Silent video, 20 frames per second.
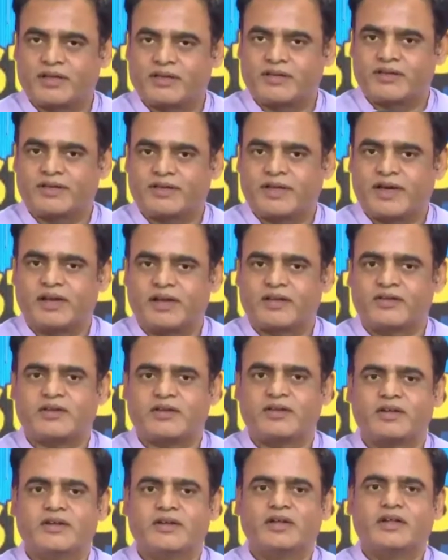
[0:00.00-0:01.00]
in this direction.
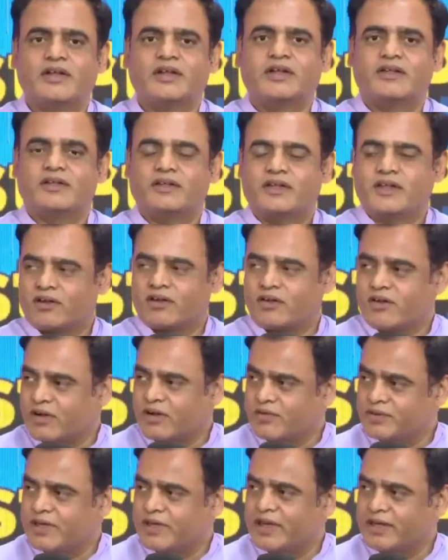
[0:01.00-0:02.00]
There are a lot
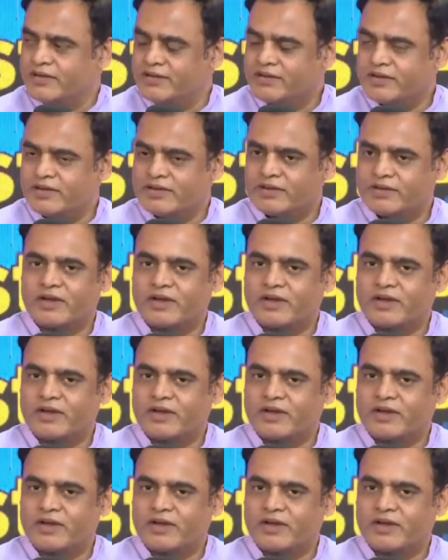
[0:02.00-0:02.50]
of challenges,